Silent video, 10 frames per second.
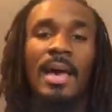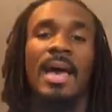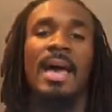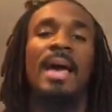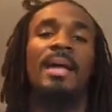
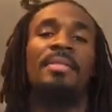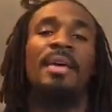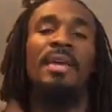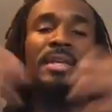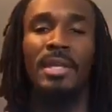and
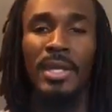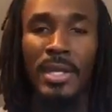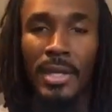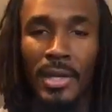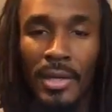then a
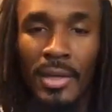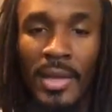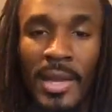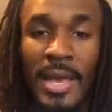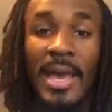year,
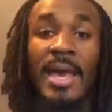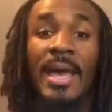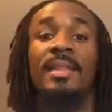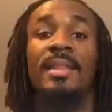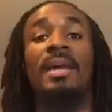
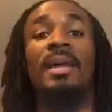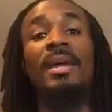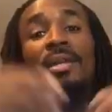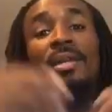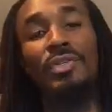and
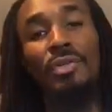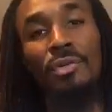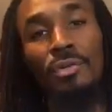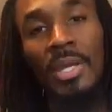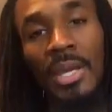then
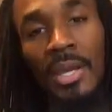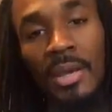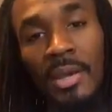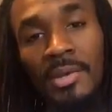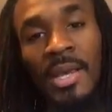two
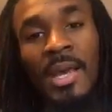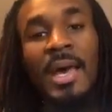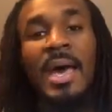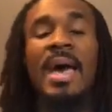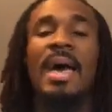years,
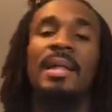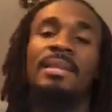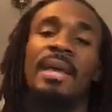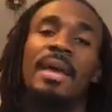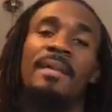and
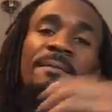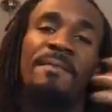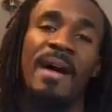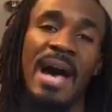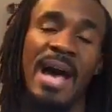then
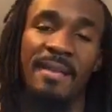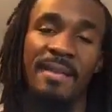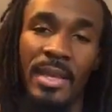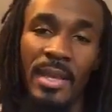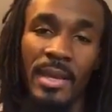five
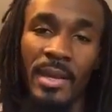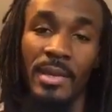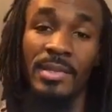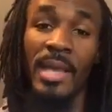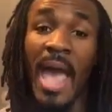
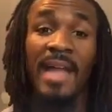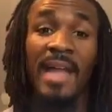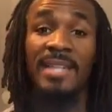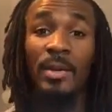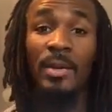years, and
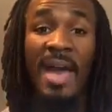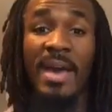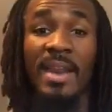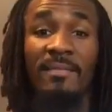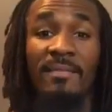then we have
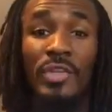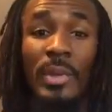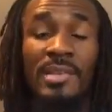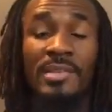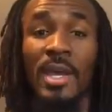
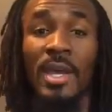anniversaries,